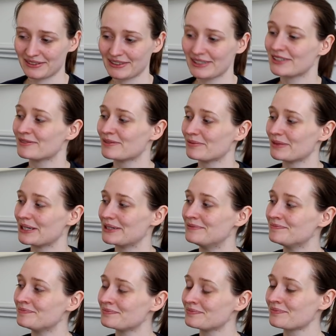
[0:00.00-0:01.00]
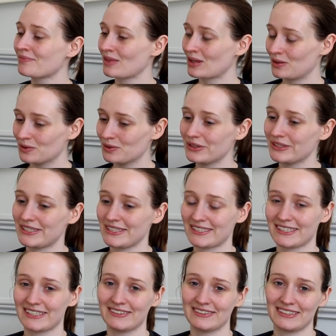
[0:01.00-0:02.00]
so I can't remember all the
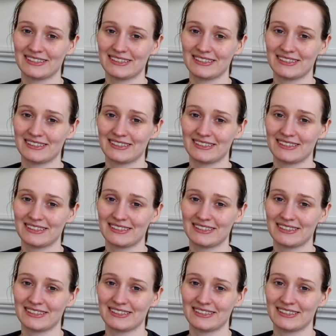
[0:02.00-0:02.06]
detail.